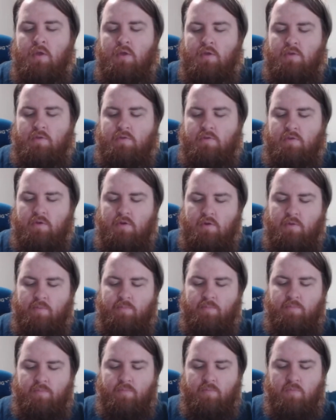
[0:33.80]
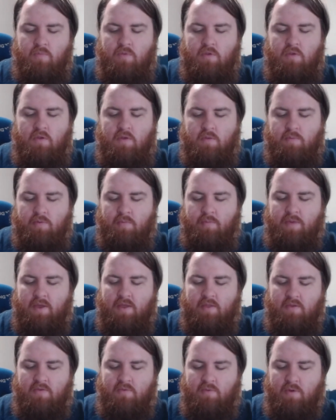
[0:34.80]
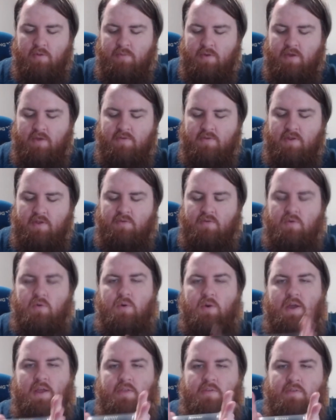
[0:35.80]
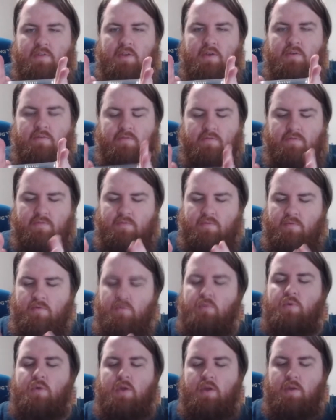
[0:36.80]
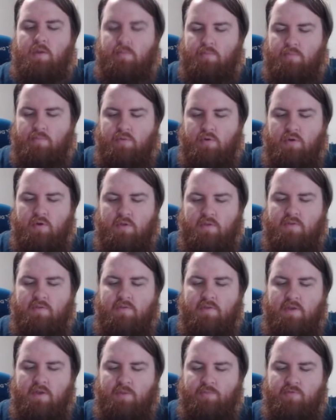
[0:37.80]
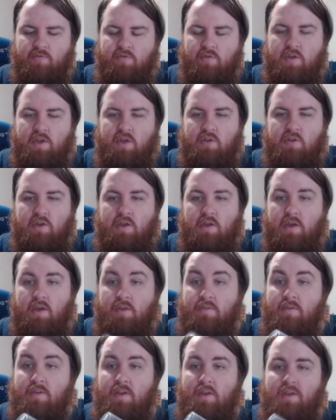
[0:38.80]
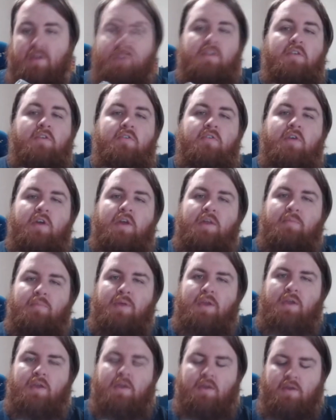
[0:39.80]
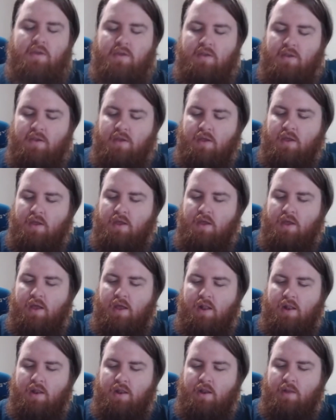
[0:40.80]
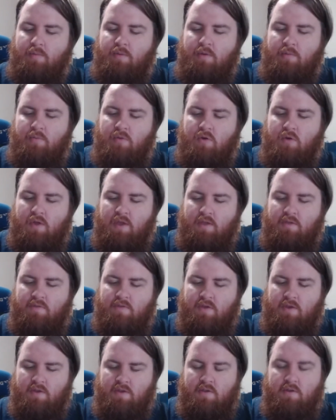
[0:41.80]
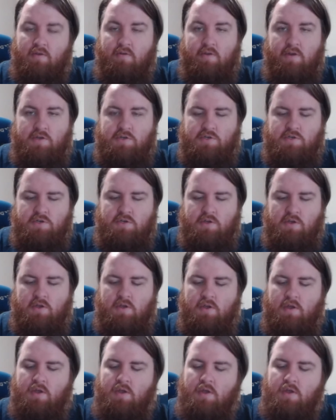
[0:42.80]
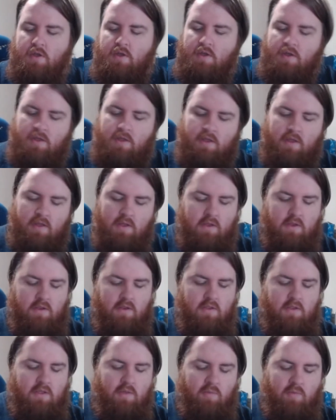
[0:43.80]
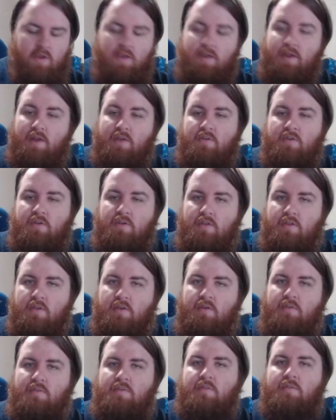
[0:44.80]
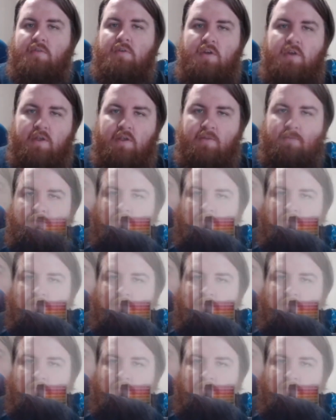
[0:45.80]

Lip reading: So to prepare this one, because it is quite stiff, we put some strategic cuts in here to try and make it a little bit more easier to crush, and then we attach it to the nose of the rocket.